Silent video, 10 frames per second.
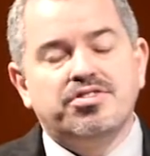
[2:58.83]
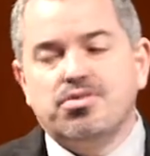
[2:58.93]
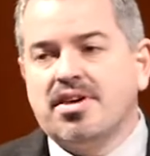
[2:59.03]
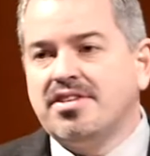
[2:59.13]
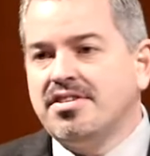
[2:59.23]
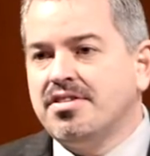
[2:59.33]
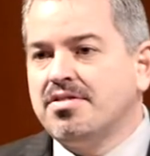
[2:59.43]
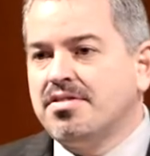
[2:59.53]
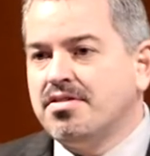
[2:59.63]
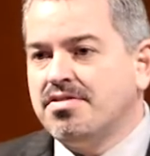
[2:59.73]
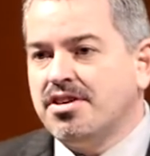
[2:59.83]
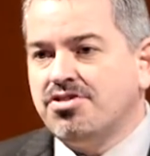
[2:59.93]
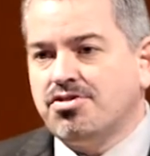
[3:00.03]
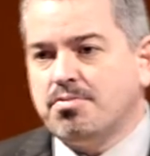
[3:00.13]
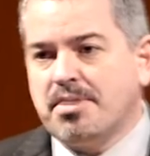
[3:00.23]
new ideas and
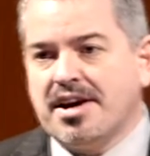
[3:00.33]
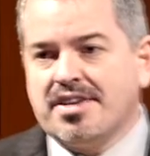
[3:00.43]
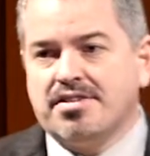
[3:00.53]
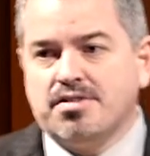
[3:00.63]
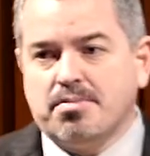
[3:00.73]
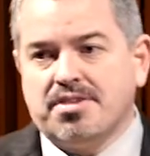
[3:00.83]
innovation back in a